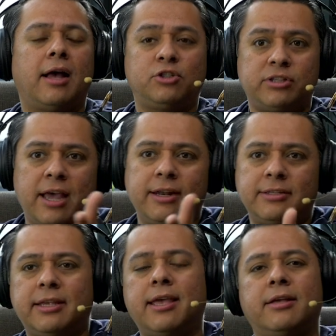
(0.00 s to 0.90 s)
I just had
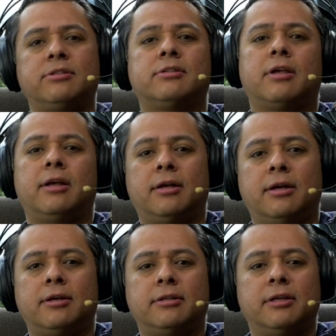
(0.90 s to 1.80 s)
as a guest
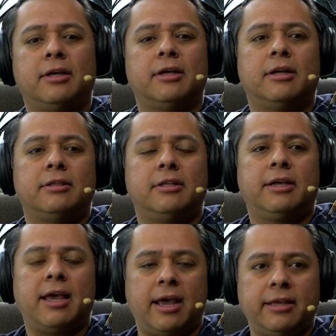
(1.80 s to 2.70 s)
uh, the
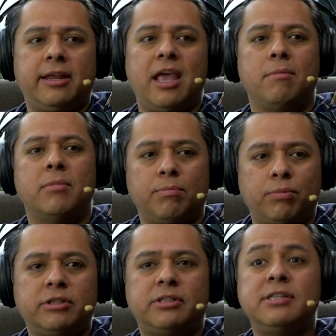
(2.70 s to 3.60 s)
guy that came up
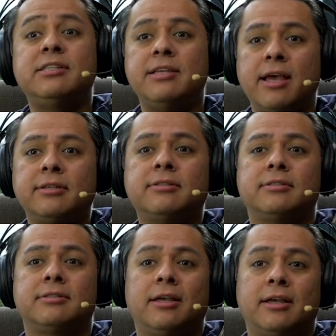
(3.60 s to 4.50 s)
with
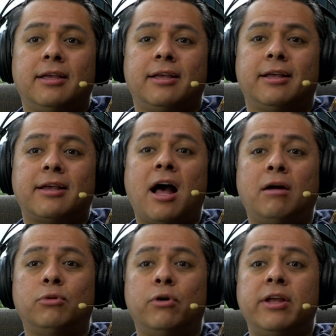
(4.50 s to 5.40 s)
CCS
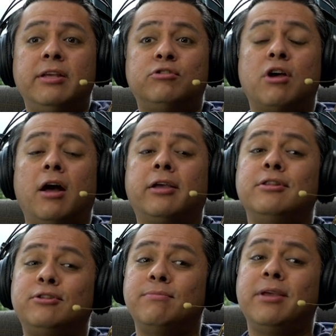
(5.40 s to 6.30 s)
combo, oh. and he's
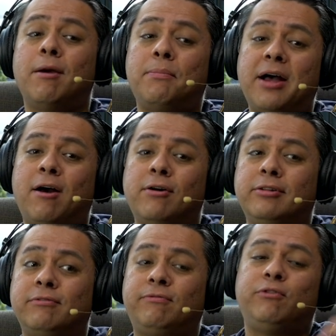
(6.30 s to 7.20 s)
talking to me
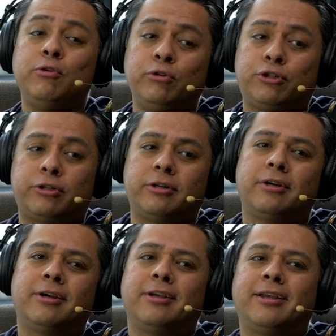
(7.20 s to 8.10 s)
about the future
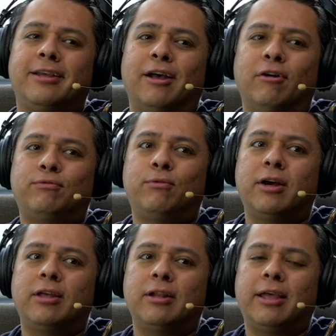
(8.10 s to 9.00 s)
of what